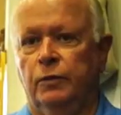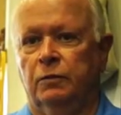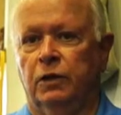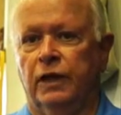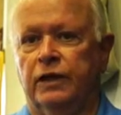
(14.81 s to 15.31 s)

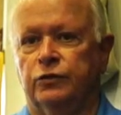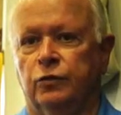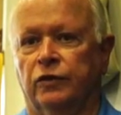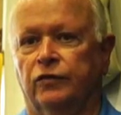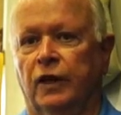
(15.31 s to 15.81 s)
been blessed
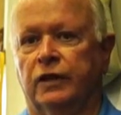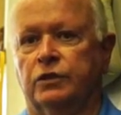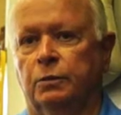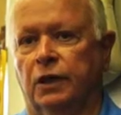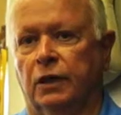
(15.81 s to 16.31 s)
with
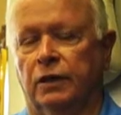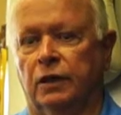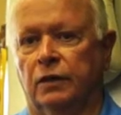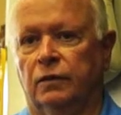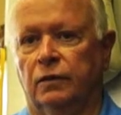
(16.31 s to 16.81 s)

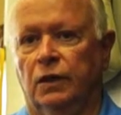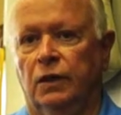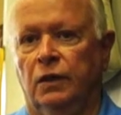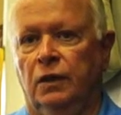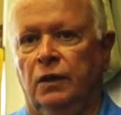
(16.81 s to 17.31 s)
flexibility,
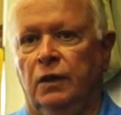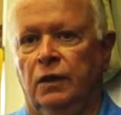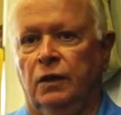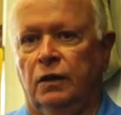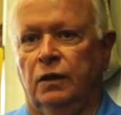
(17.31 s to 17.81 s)

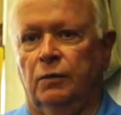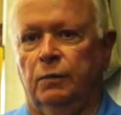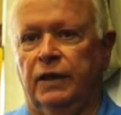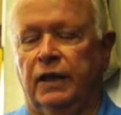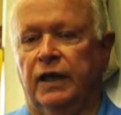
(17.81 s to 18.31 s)

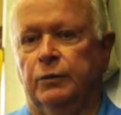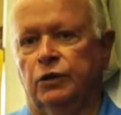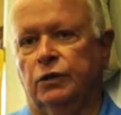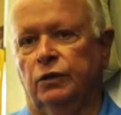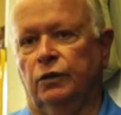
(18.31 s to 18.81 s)
being able
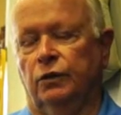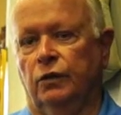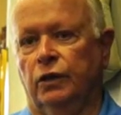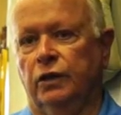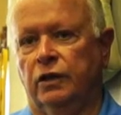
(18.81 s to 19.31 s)
to
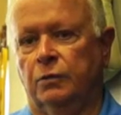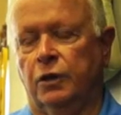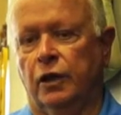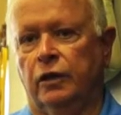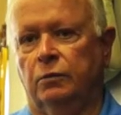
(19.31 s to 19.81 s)
look at the
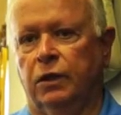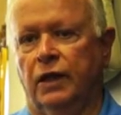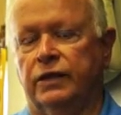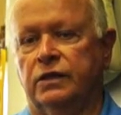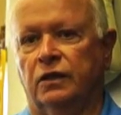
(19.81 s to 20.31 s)

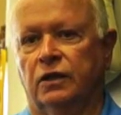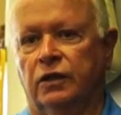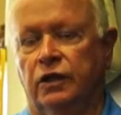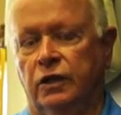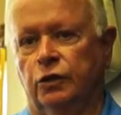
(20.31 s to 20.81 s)
marketplace and
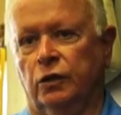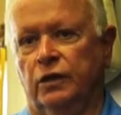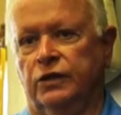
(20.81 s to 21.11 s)
continually